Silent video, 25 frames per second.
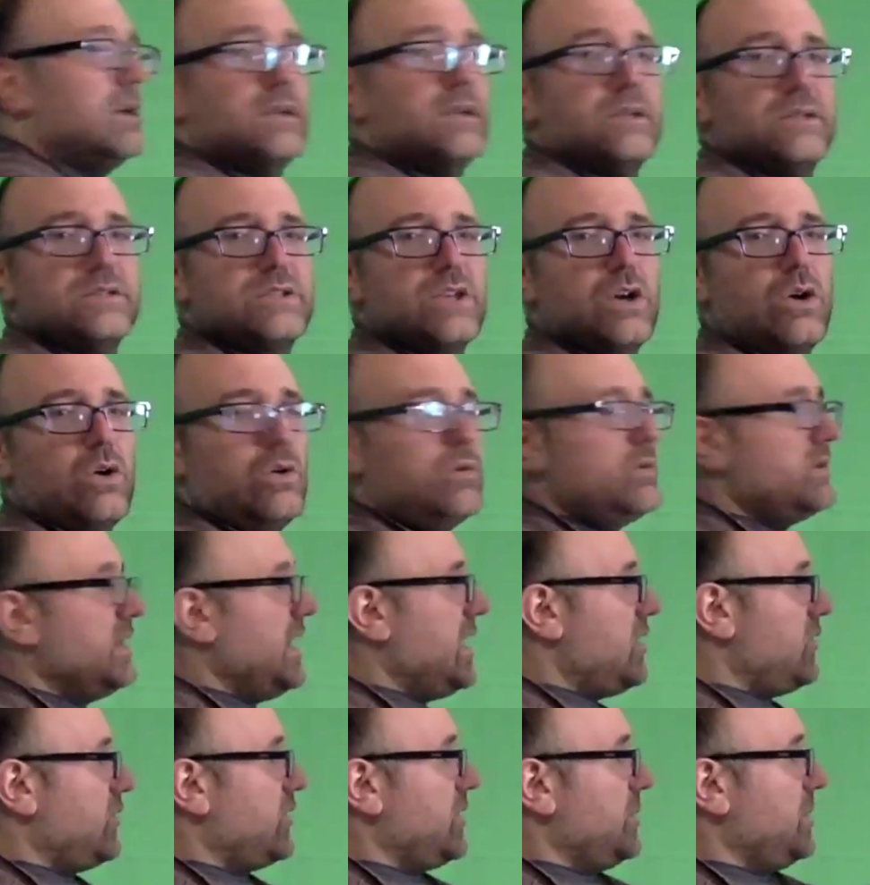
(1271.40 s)
So now
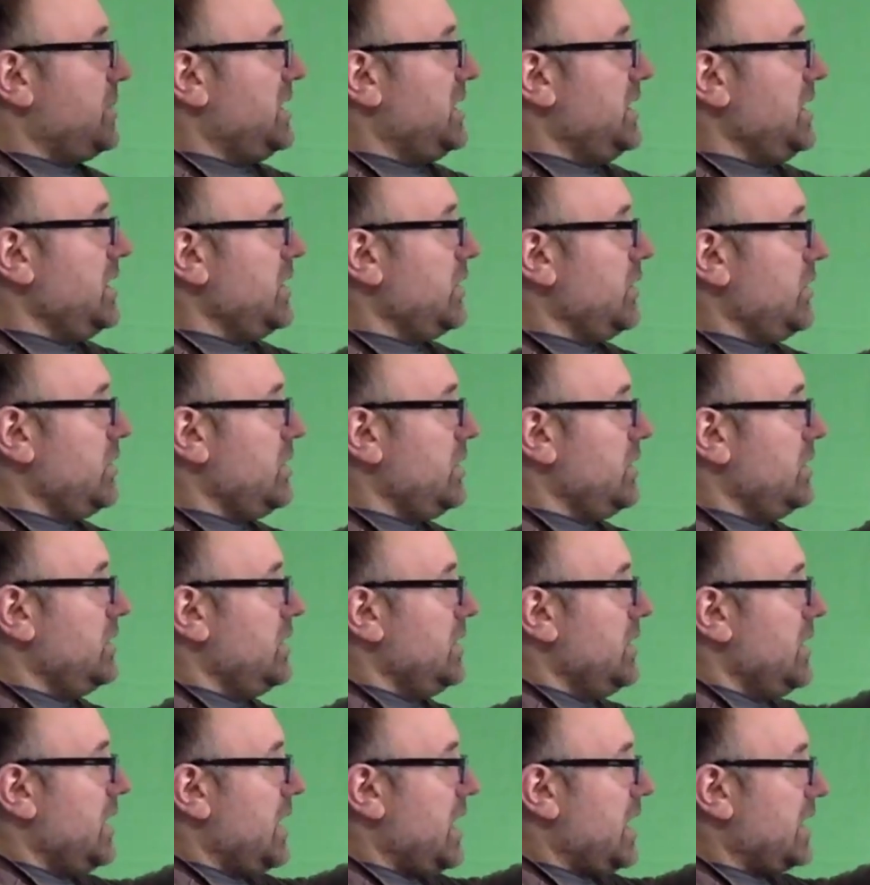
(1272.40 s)
from here,
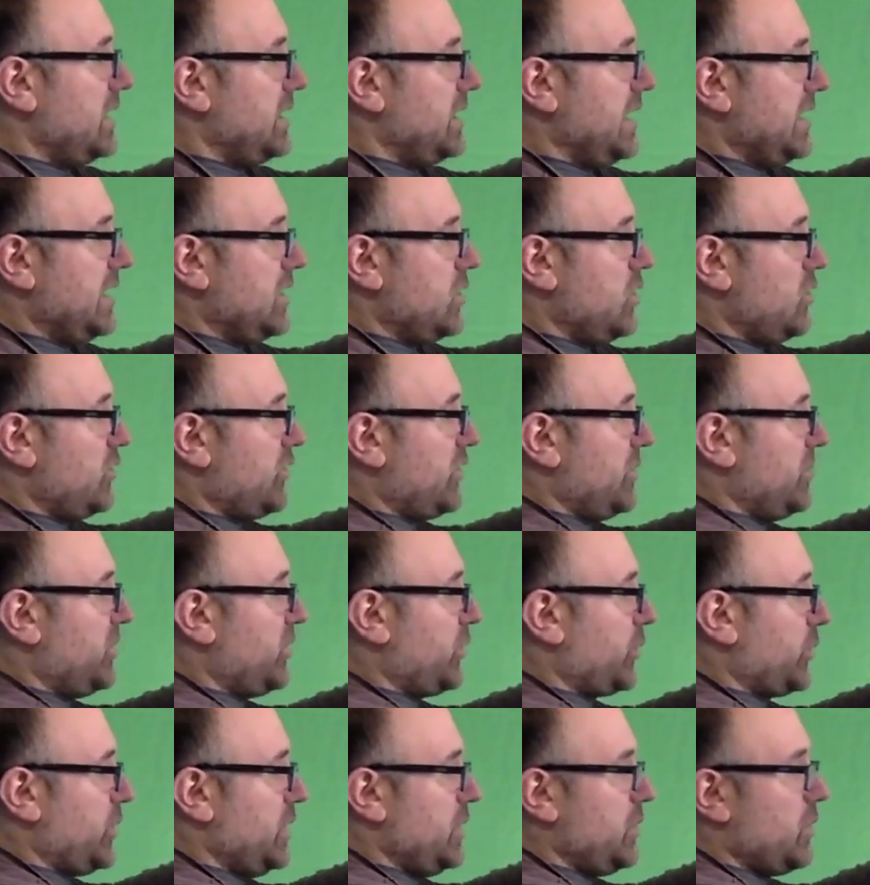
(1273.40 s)
how did I go from
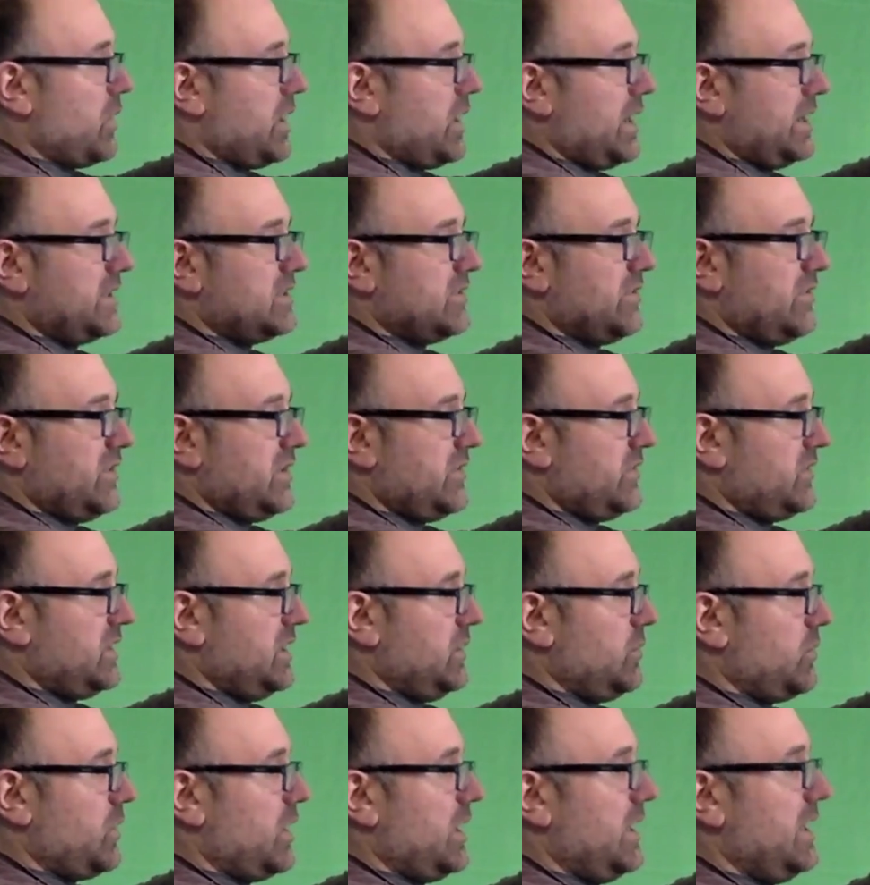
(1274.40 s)
3y to
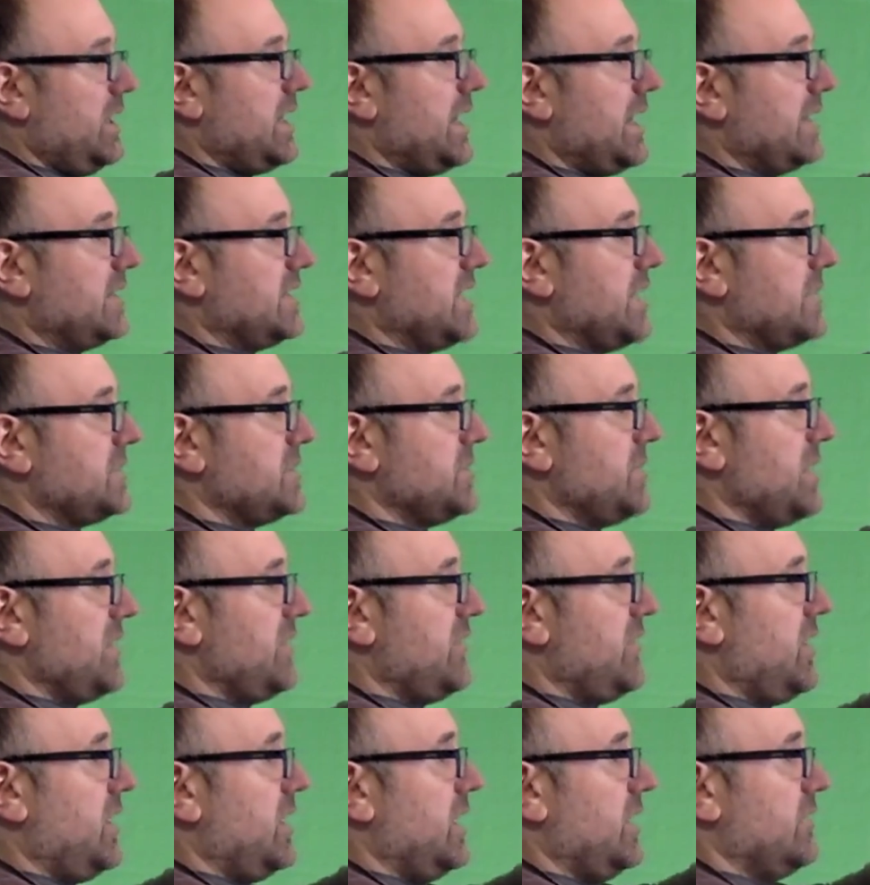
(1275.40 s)
15y? I times it by
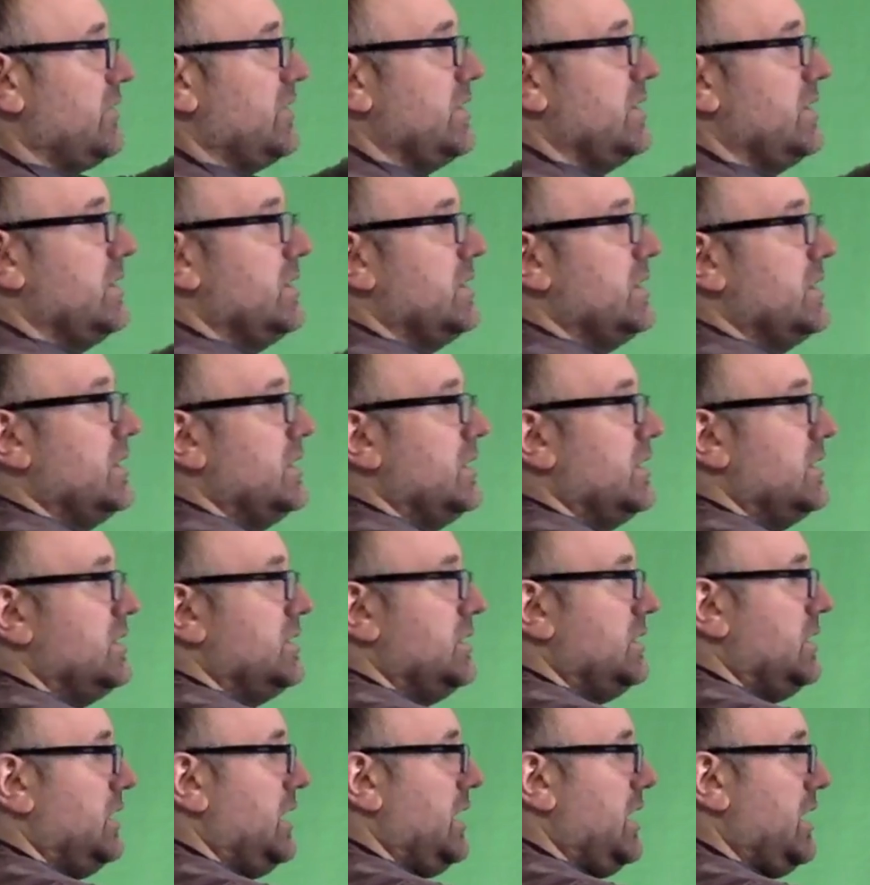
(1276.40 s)
5.
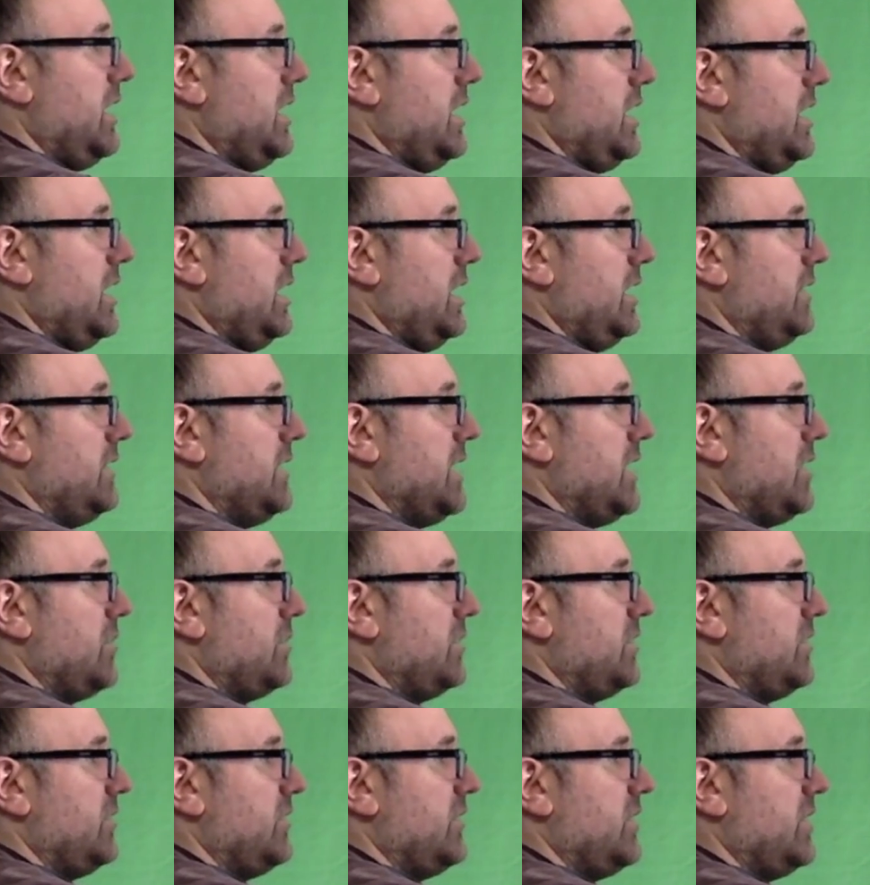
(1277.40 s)
And that'll be
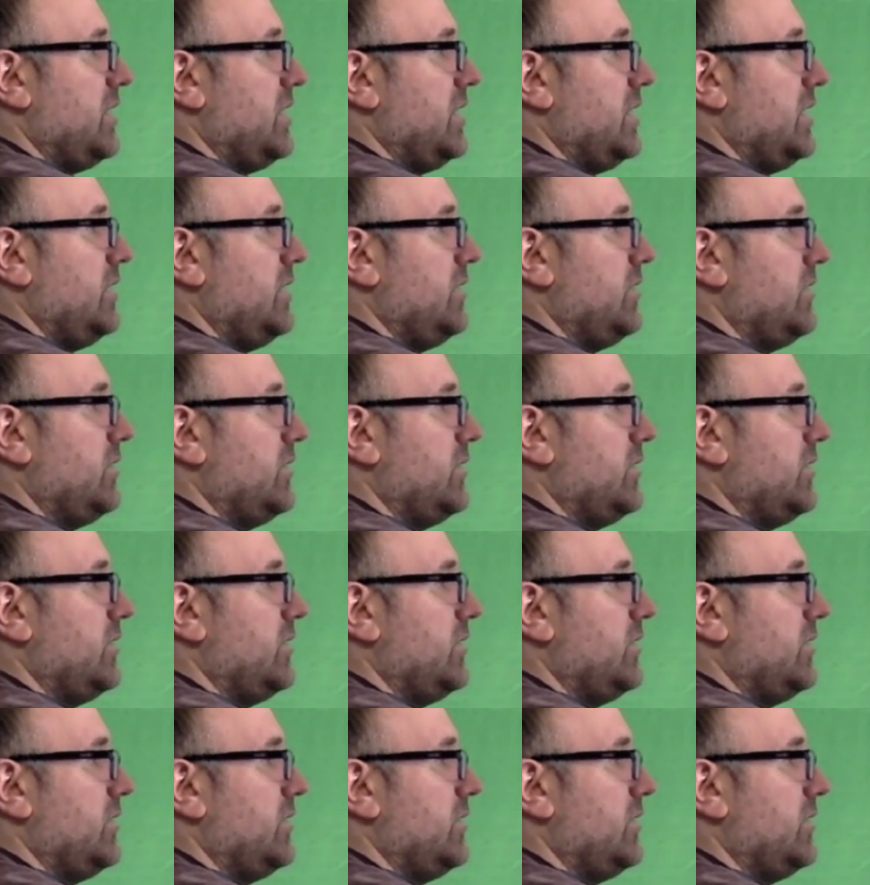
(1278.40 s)
5.